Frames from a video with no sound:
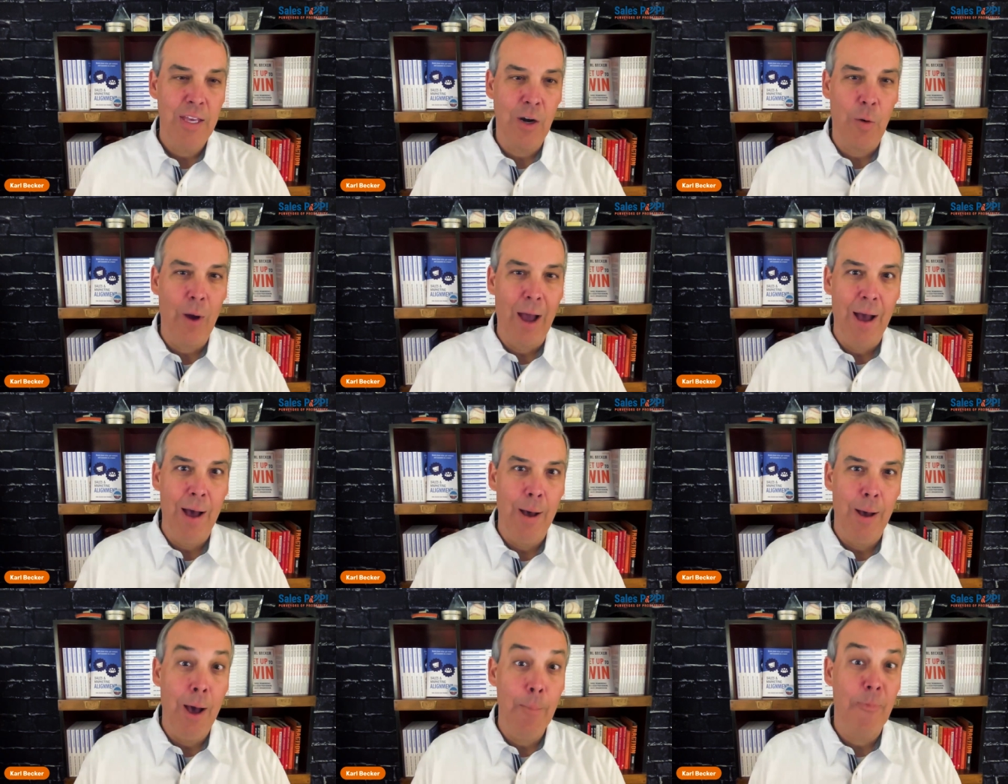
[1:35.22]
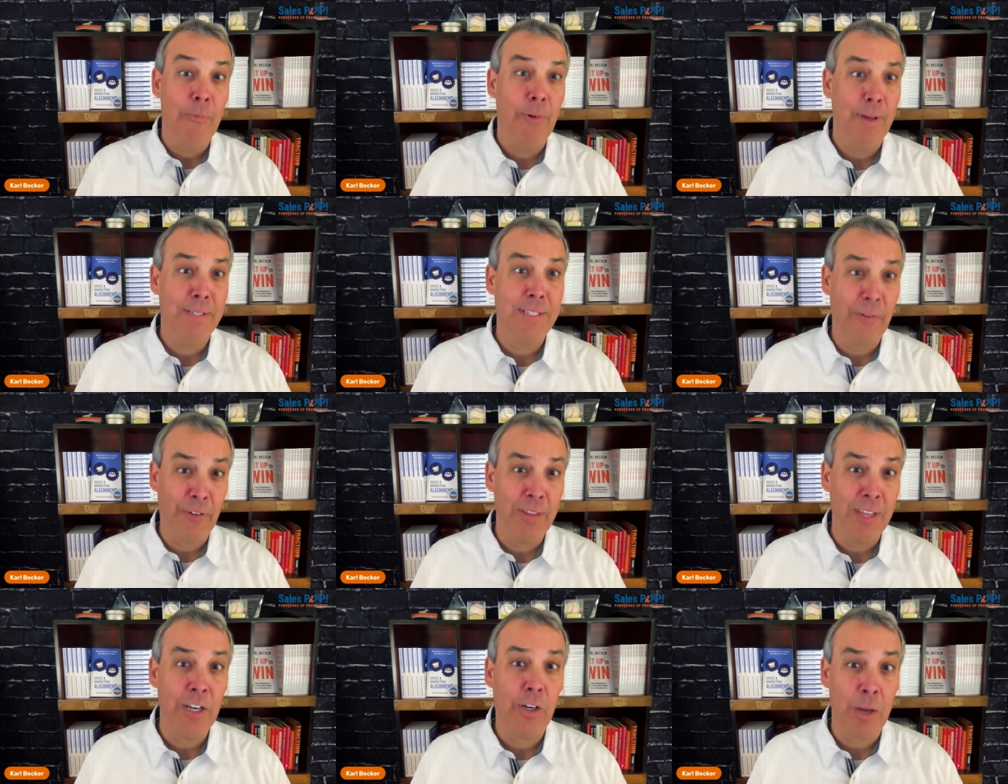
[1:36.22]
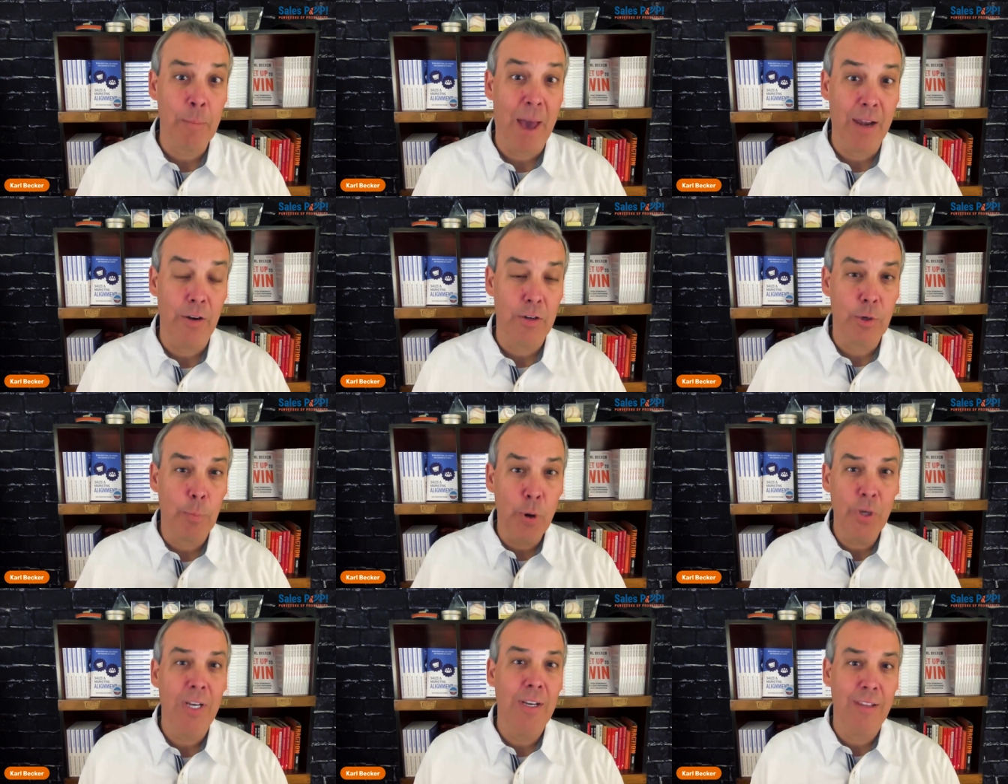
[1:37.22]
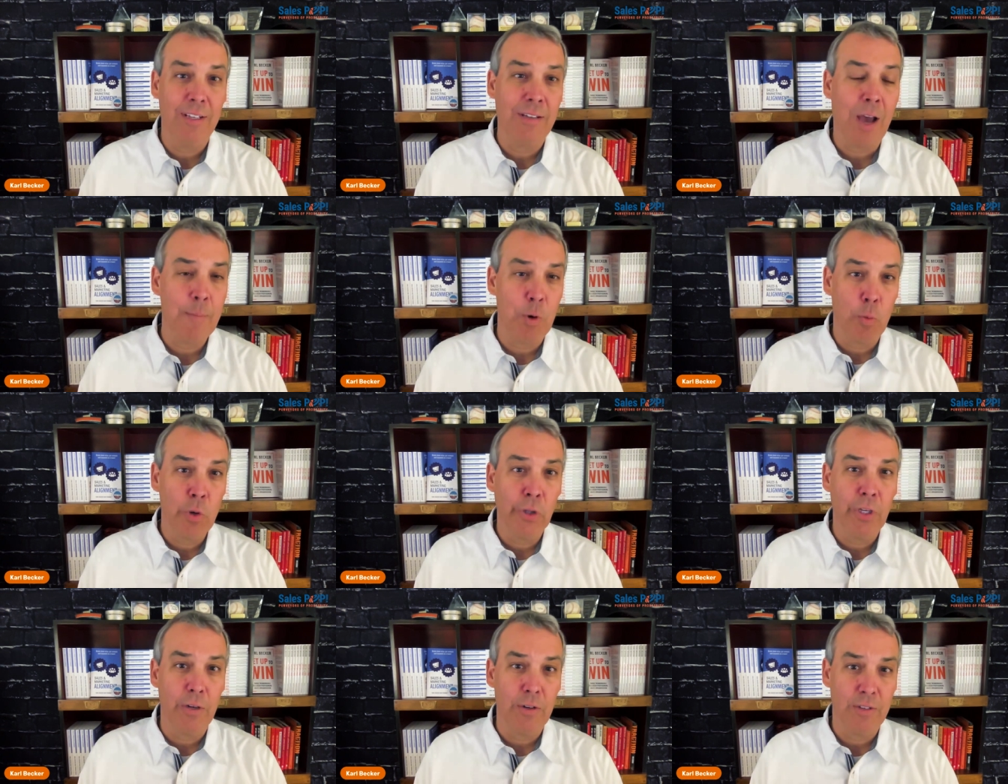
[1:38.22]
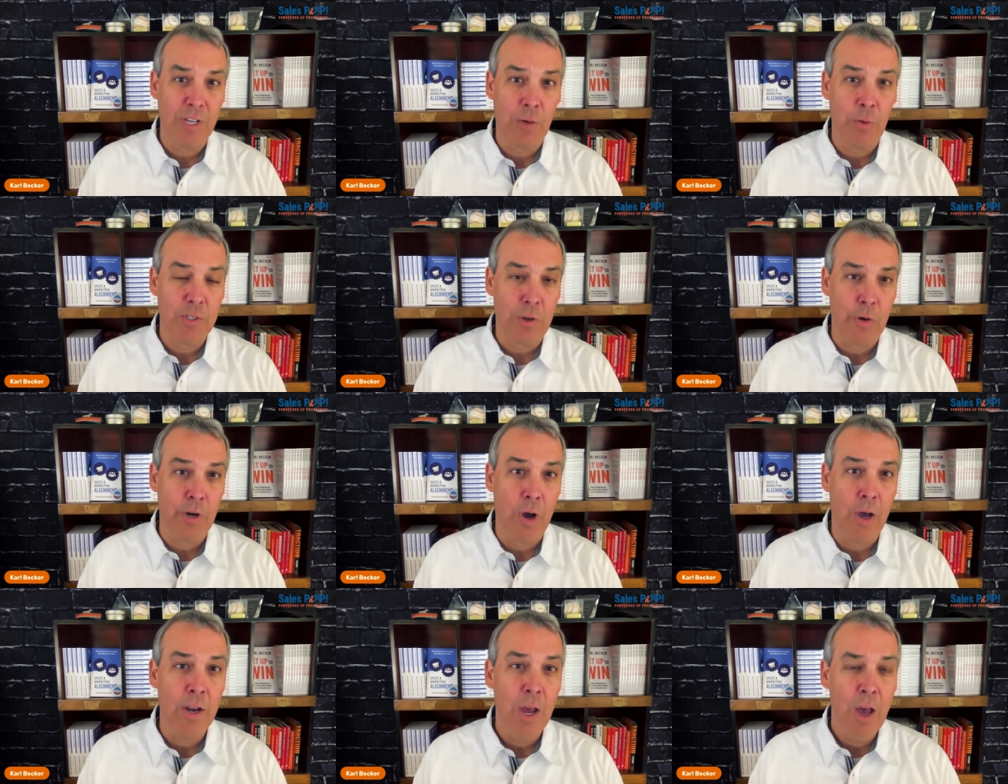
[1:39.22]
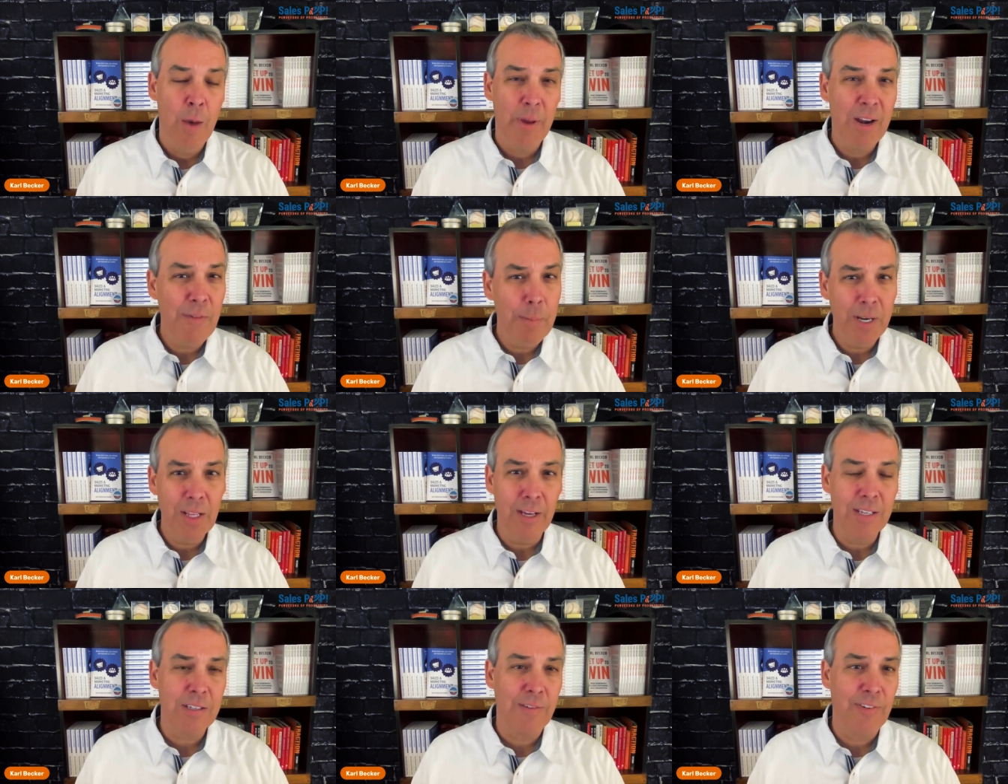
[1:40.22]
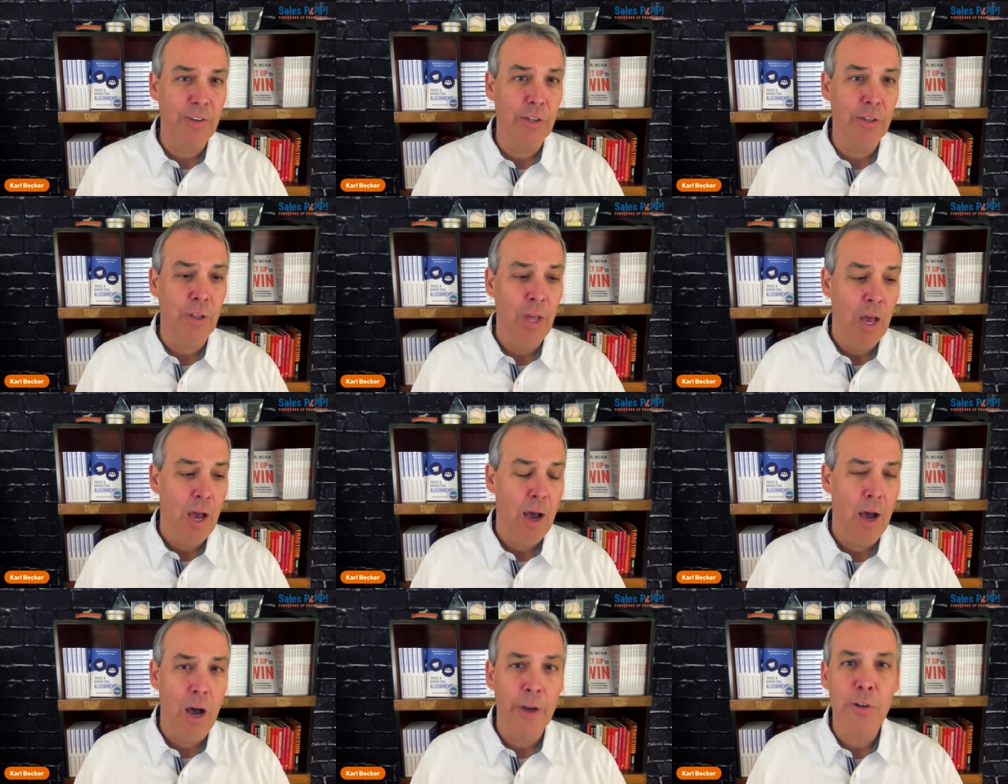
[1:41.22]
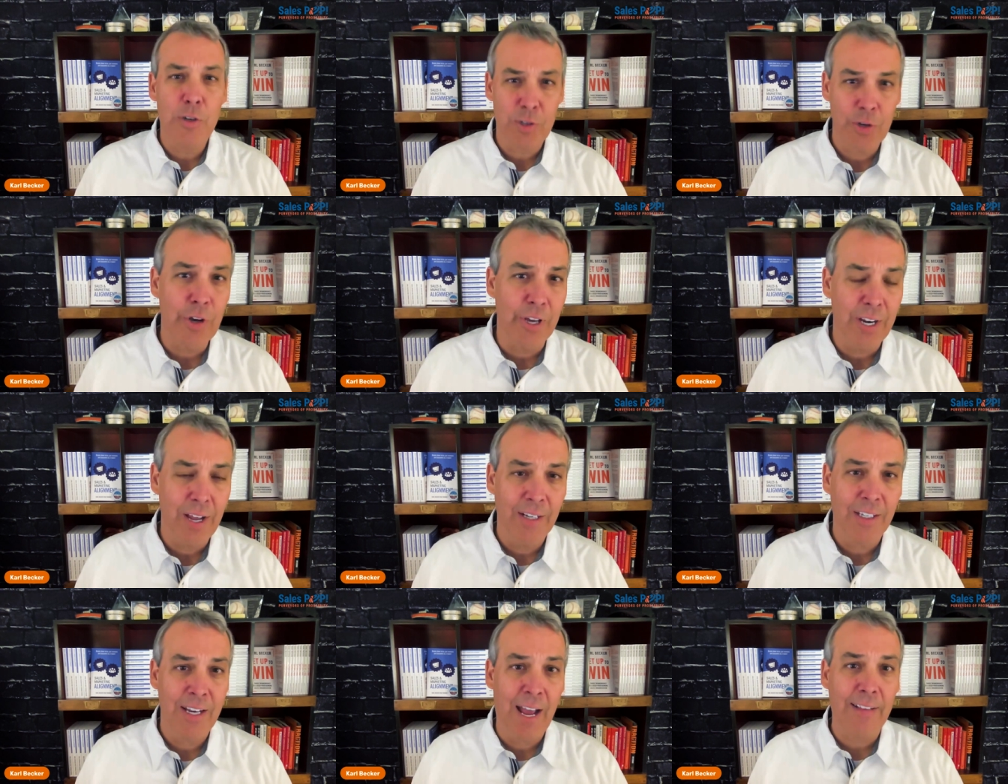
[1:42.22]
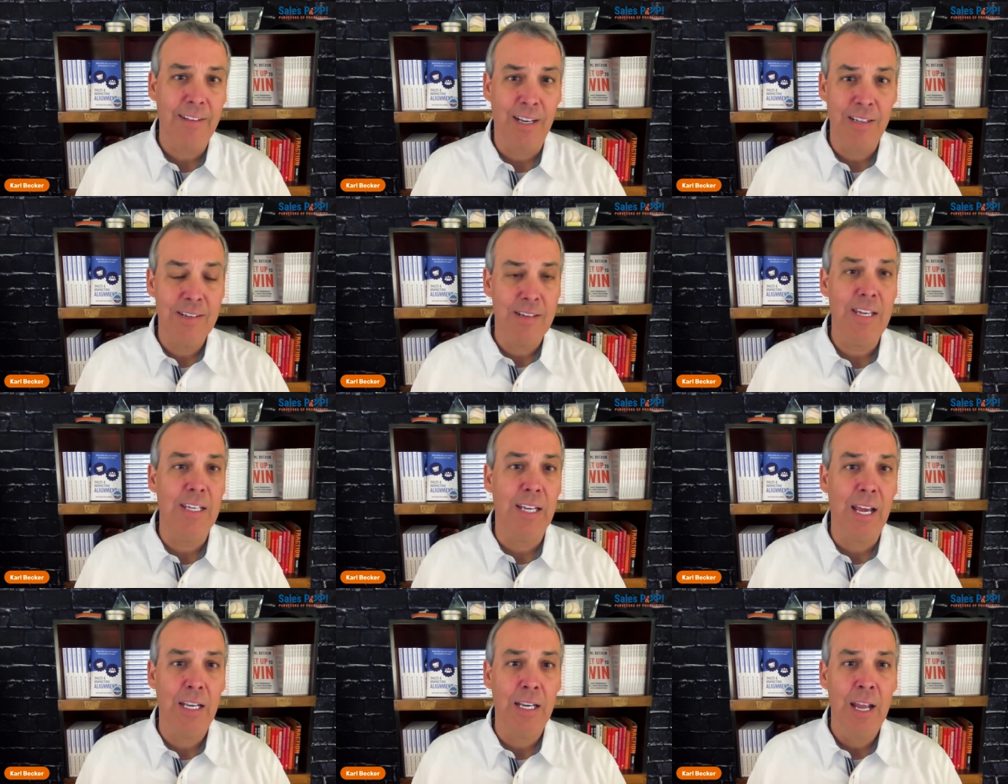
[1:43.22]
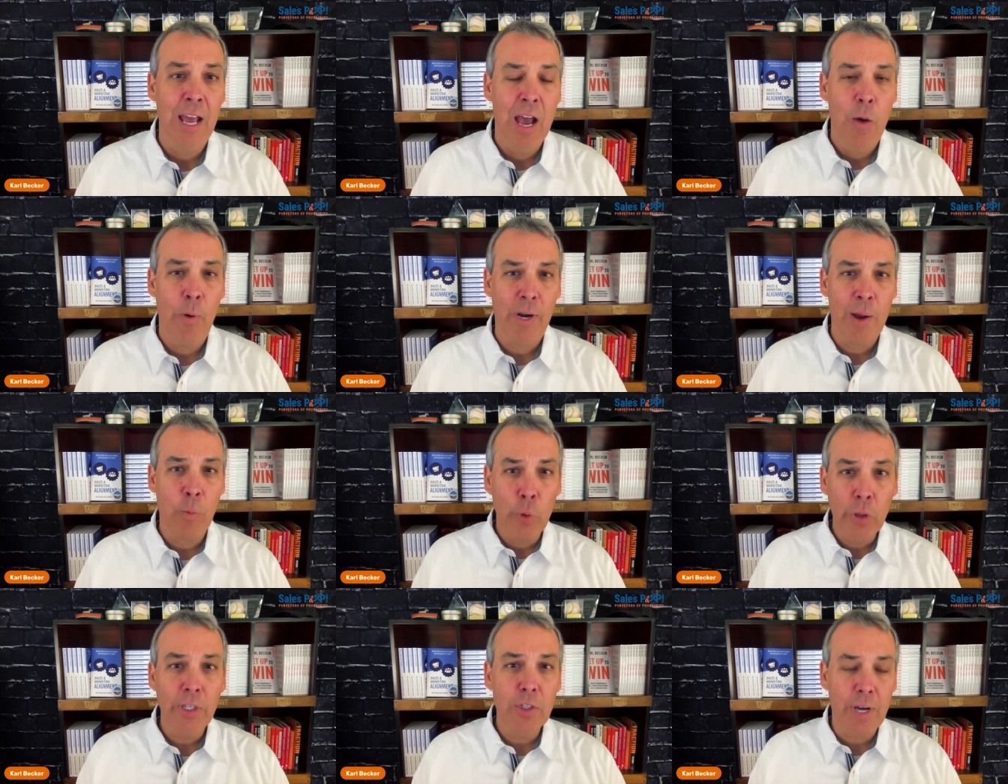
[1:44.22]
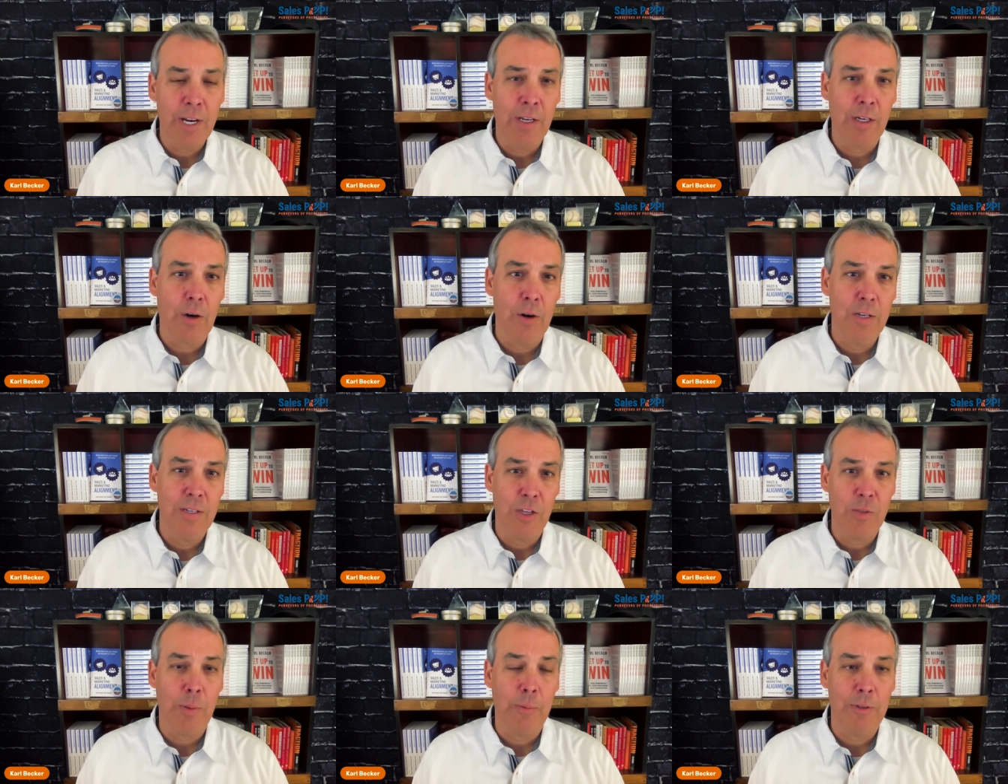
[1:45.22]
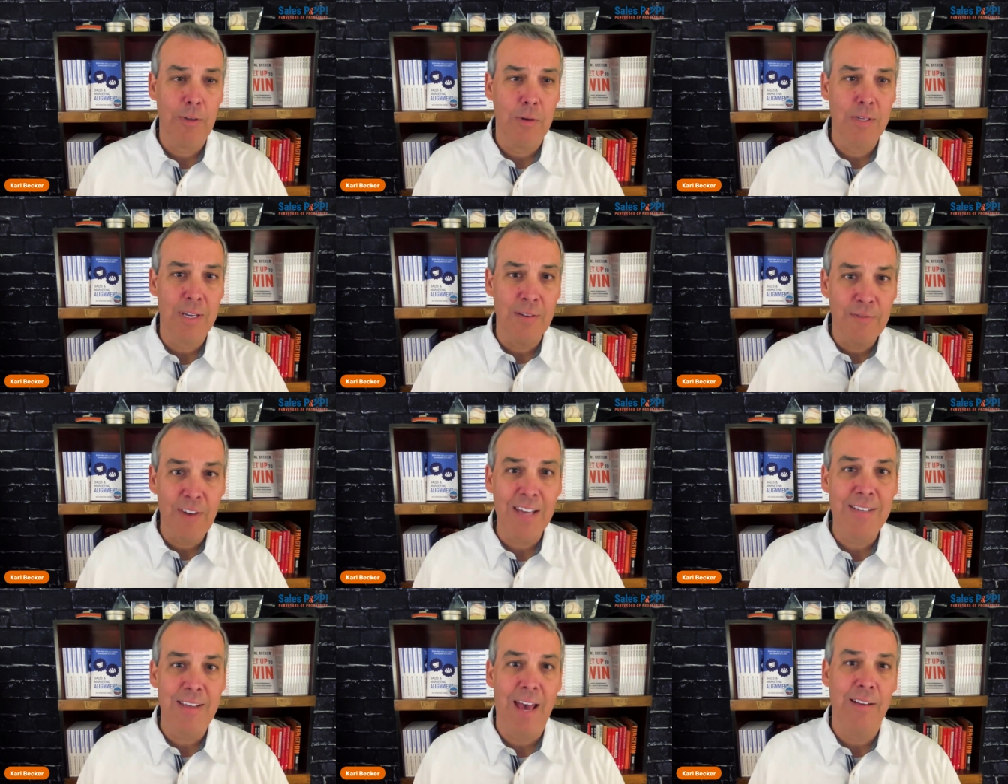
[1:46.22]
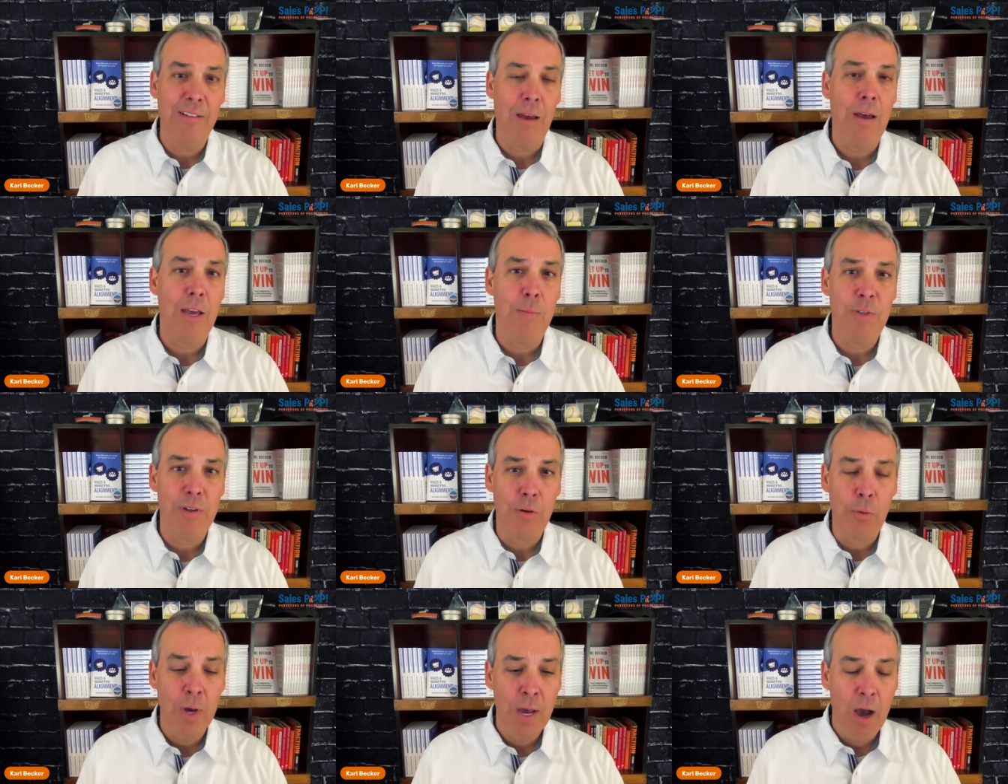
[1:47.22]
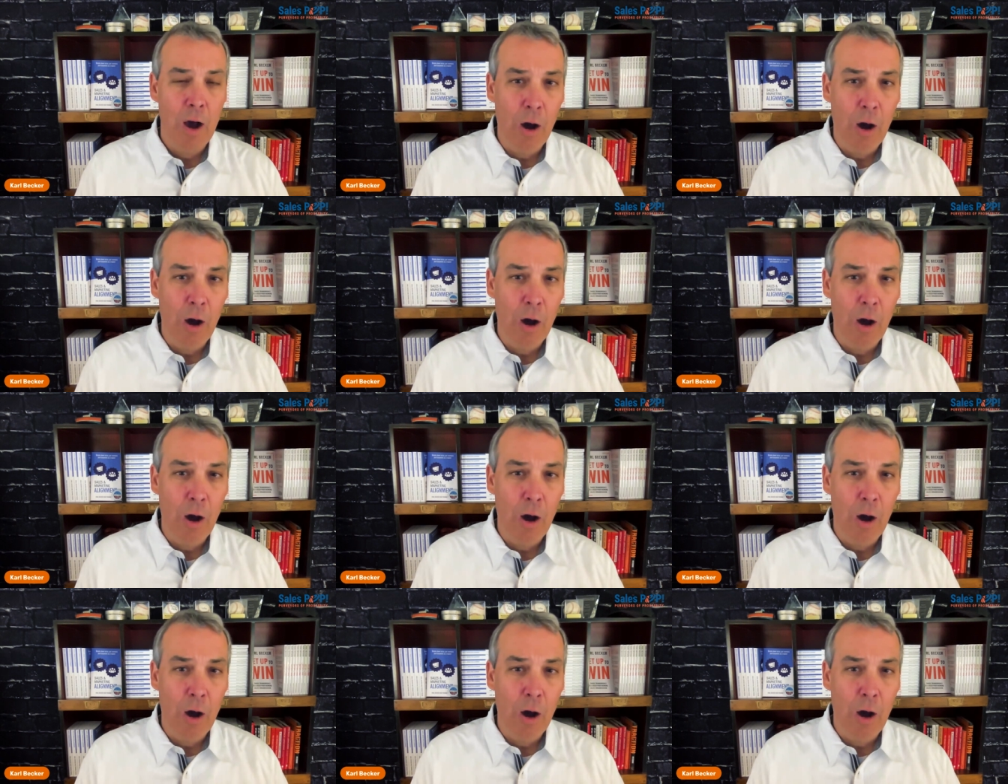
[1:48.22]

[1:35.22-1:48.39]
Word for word: you know, uh, up as different than your competitors. You're putting in the time to really understand what's going on. But everybody likes to feel uh, understood and mm-hmm. connected mm-hmm. and seen. And what I really try to encourage salespeople to do is invest that mm-hmm. time. So